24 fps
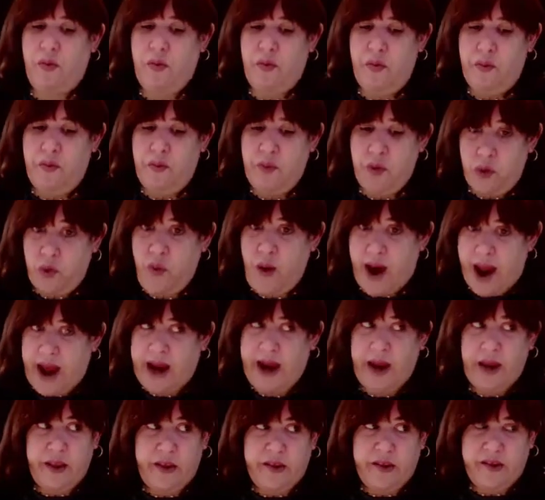
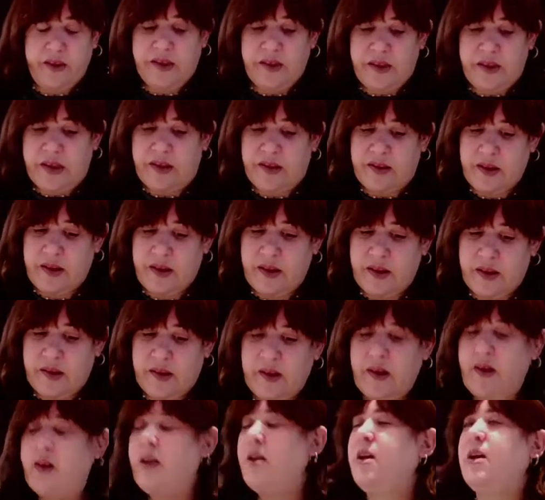miraculous
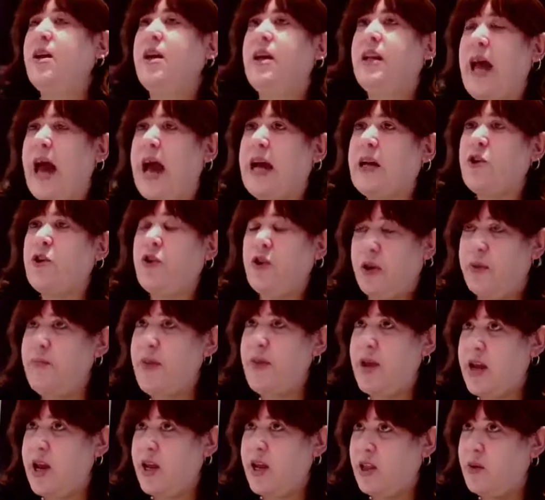assistance in actually
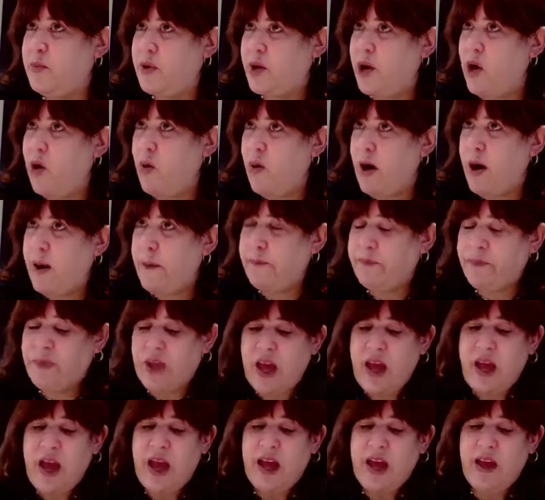making the menorah,
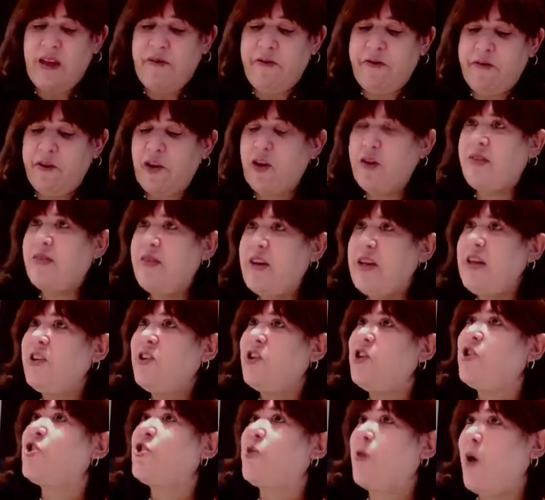he first needed
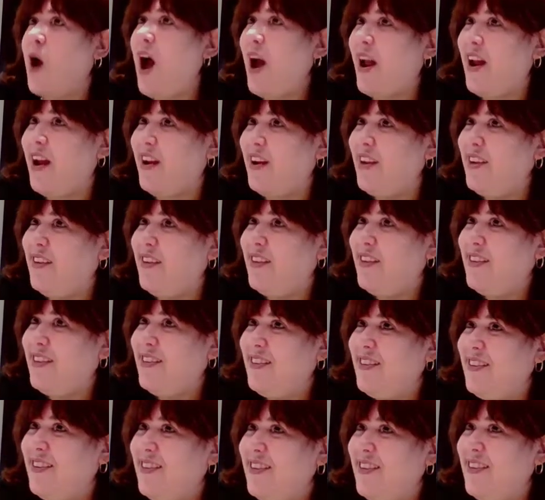to try.
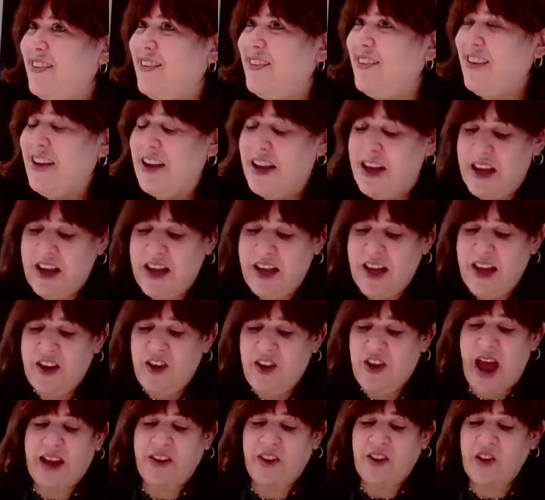He
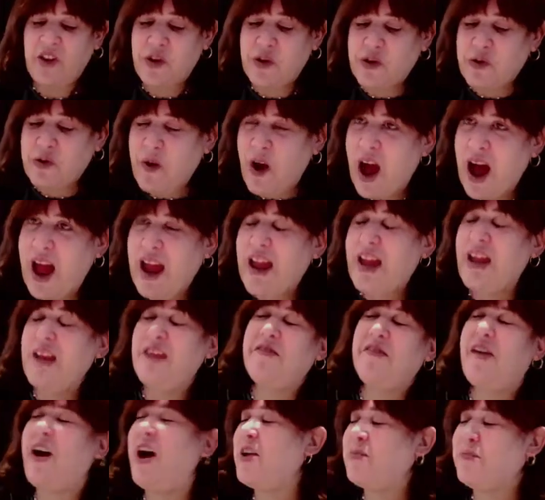had to try
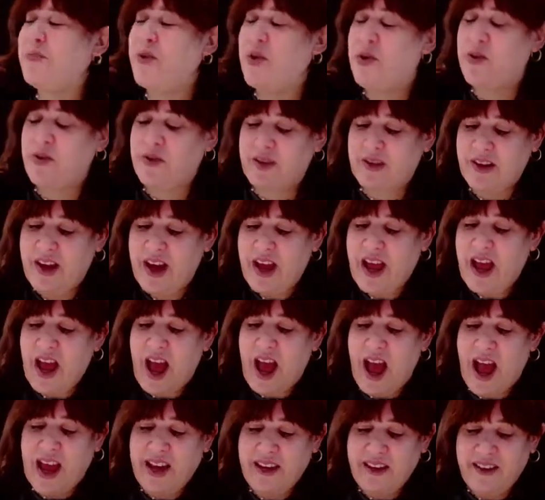his utmost
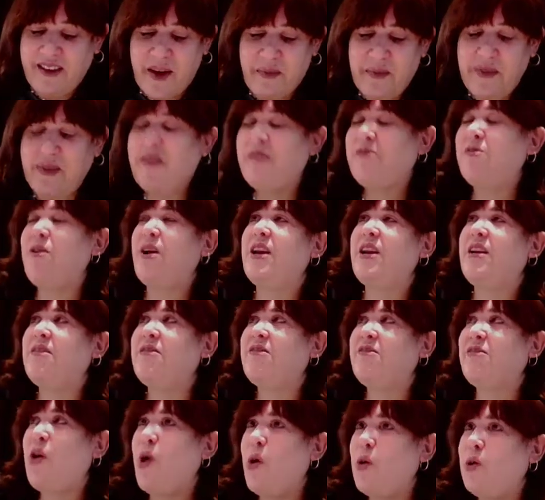and demonstrate
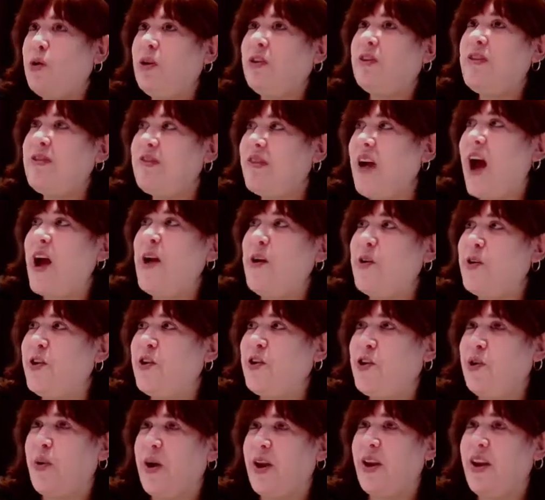his total desire to
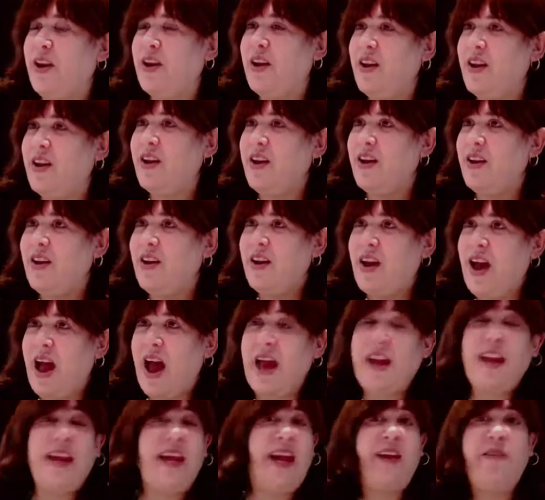do it.
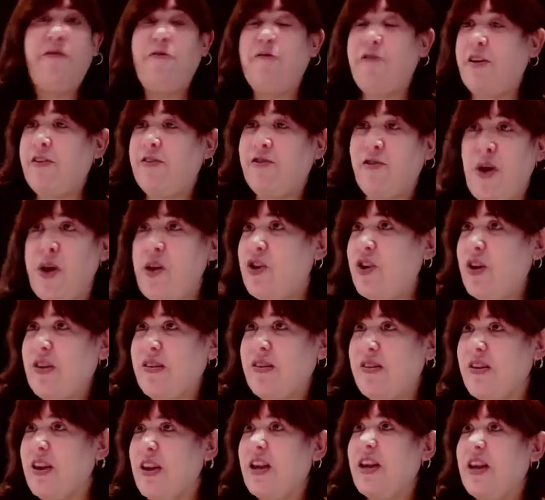And he had
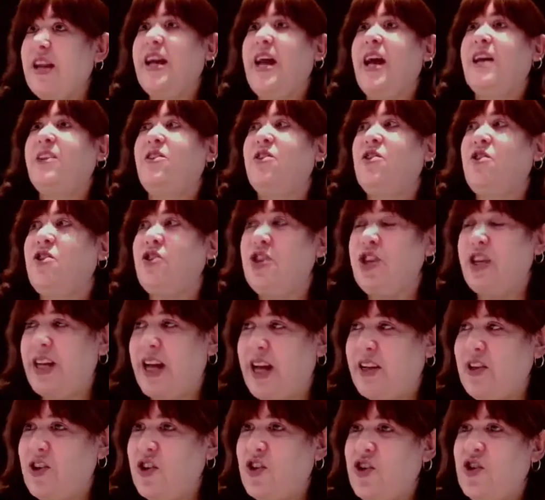frustrations in it, and he had
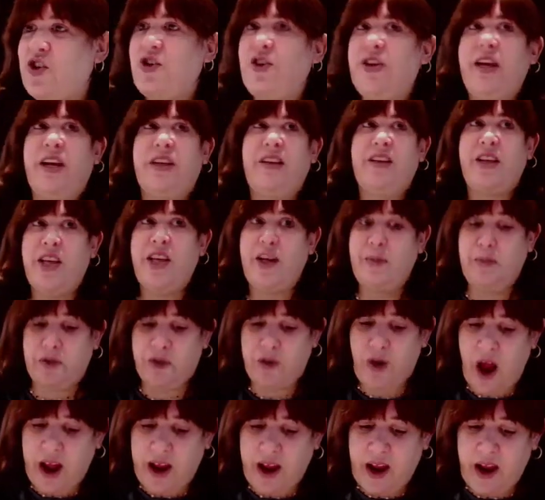to keep
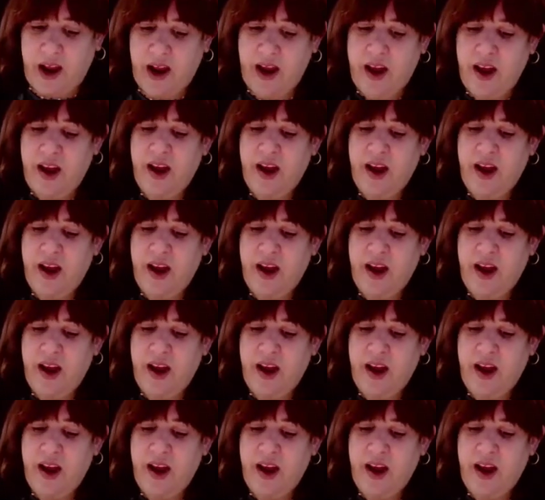trying.